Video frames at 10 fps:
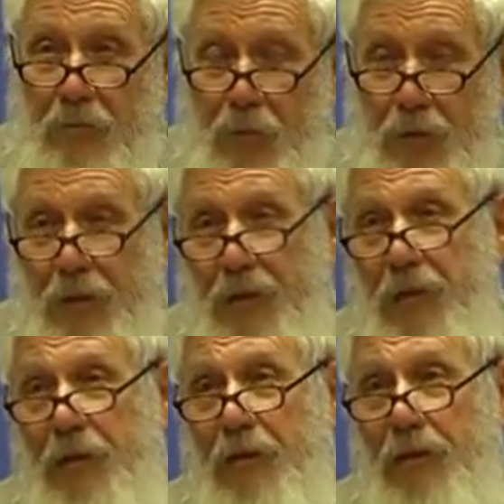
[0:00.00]
one
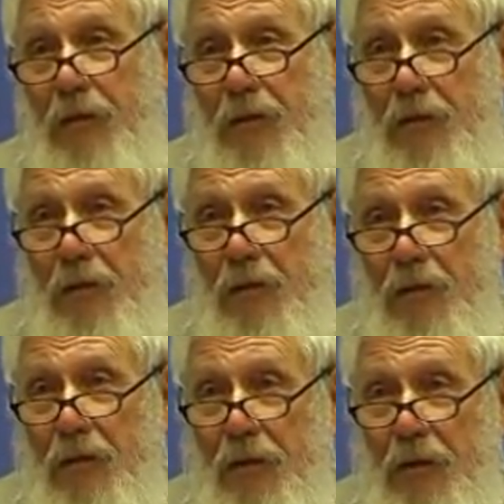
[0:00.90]
thing.
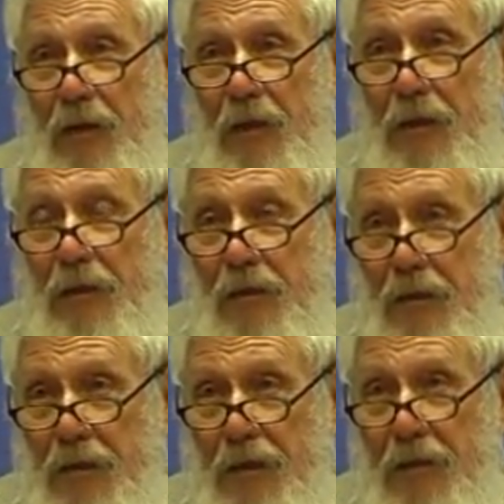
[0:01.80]
And
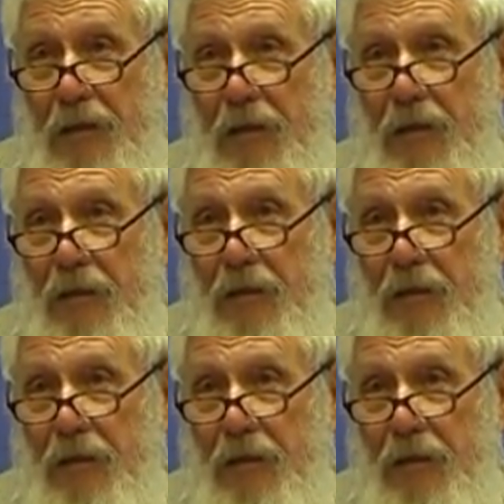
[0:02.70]
another thing